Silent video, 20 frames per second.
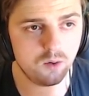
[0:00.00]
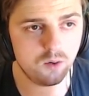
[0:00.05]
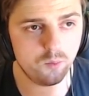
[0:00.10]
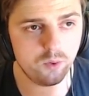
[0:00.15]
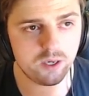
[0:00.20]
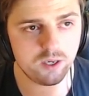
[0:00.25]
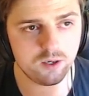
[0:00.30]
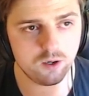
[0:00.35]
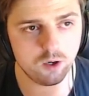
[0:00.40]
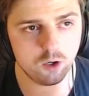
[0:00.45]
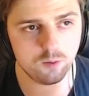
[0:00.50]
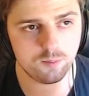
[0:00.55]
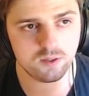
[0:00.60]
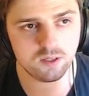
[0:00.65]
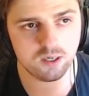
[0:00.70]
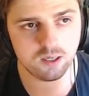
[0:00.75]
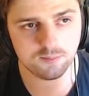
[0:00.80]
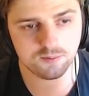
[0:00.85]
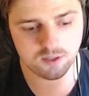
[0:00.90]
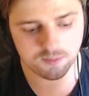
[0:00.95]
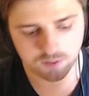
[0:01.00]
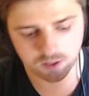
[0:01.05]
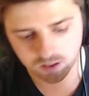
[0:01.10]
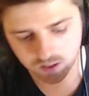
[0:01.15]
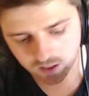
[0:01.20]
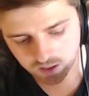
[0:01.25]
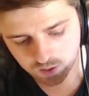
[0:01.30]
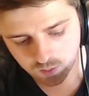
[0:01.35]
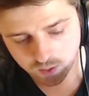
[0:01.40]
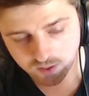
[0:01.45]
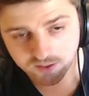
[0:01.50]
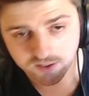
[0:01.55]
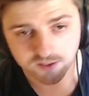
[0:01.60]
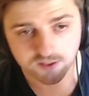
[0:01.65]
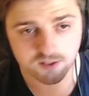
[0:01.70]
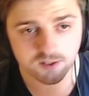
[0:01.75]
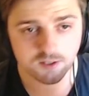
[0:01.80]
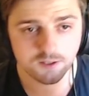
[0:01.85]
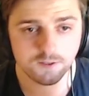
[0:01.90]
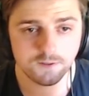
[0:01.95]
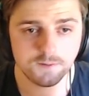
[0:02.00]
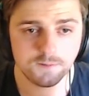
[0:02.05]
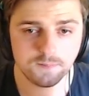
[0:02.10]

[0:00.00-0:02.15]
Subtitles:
We can open up something like Qantas,